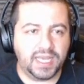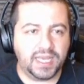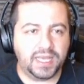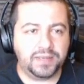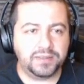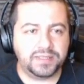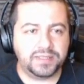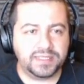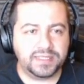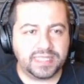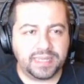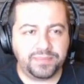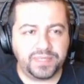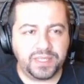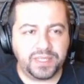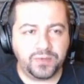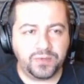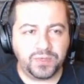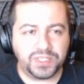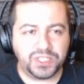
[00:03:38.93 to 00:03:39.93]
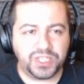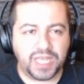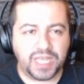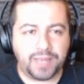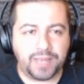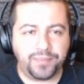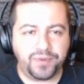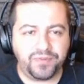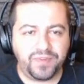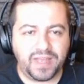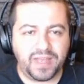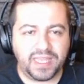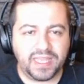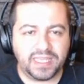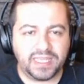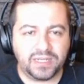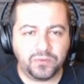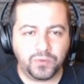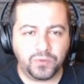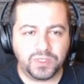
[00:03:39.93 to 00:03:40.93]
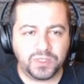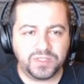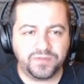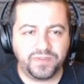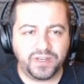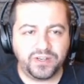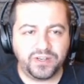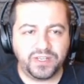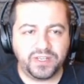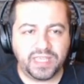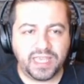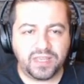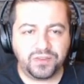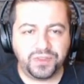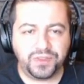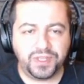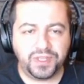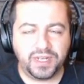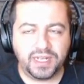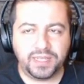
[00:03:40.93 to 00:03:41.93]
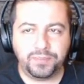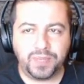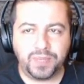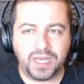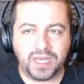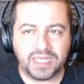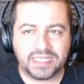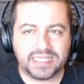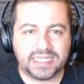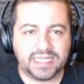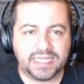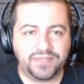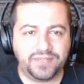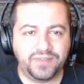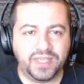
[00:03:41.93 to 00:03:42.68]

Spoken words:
Same thing with Shopify. It was very healthily positive,